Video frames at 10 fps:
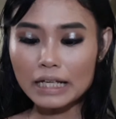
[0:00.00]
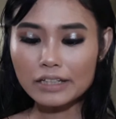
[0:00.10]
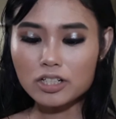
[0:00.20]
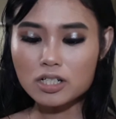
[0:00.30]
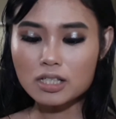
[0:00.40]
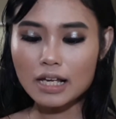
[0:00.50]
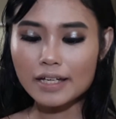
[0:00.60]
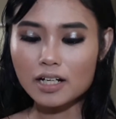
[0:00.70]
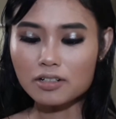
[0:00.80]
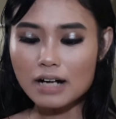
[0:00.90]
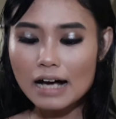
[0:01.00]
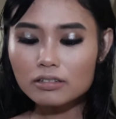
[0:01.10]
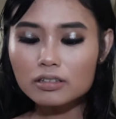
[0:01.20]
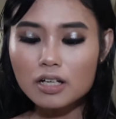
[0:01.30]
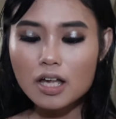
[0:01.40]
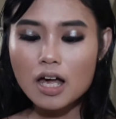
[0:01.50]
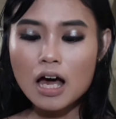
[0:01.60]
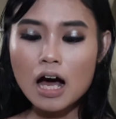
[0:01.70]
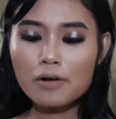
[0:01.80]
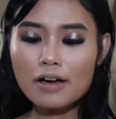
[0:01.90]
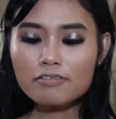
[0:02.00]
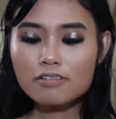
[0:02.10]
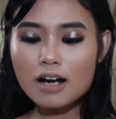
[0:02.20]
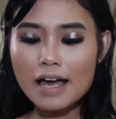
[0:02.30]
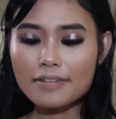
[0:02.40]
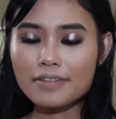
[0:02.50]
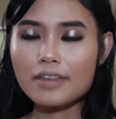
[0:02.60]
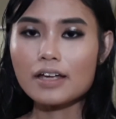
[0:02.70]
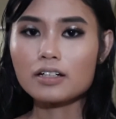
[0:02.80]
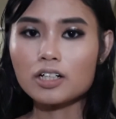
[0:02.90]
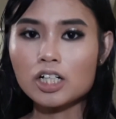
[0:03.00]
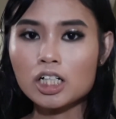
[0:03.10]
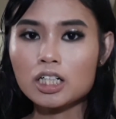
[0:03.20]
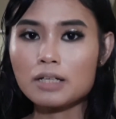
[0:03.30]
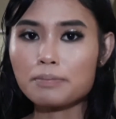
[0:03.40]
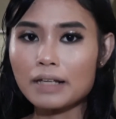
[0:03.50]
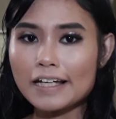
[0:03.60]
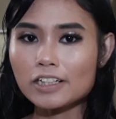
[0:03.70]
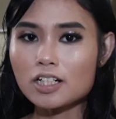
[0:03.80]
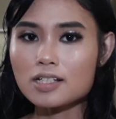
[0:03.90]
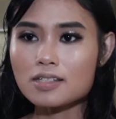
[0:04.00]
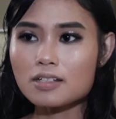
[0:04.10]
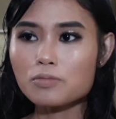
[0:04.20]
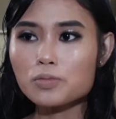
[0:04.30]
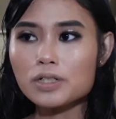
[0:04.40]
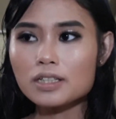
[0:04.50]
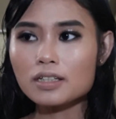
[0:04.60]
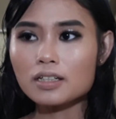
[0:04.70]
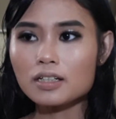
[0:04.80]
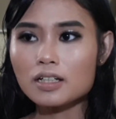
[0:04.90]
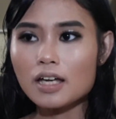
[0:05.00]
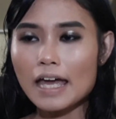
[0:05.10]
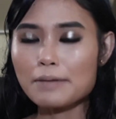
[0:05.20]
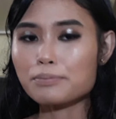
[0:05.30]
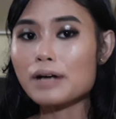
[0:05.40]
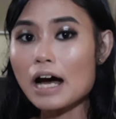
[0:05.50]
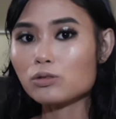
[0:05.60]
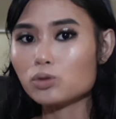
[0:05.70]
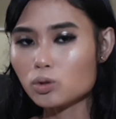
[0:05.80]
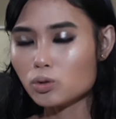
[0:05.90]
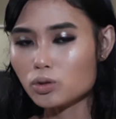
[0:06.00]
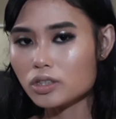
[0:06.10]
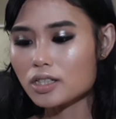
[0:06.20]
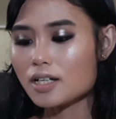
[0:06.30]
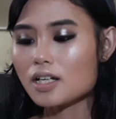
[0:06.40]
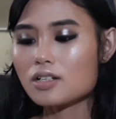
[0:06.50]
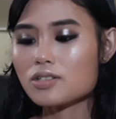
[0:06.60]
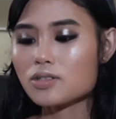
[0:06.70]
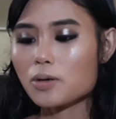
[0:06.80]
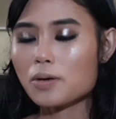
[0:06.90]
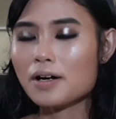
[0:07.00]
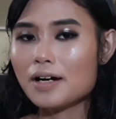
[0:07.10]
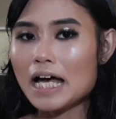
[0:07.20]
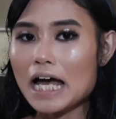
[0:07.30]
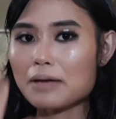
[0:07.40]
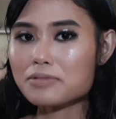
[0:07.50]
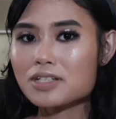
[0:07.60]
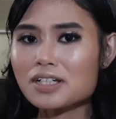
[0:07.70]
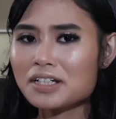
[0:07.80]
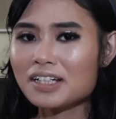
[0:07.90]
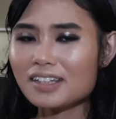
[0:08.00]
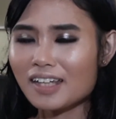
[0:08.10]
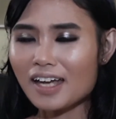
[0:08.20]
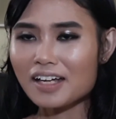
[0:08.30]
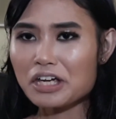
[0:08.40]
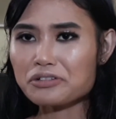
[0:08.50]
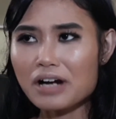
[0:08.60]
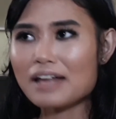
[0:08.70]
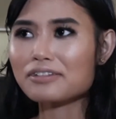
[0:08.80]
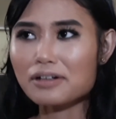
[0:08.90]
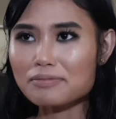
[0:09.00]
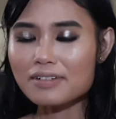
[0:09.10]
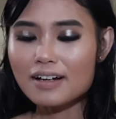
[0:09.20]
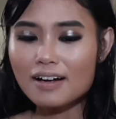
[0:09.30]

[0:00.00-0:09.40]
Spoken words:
liners lying around. However, I think her lip liner is somewhat a brown nude. So I'm just gonna take a random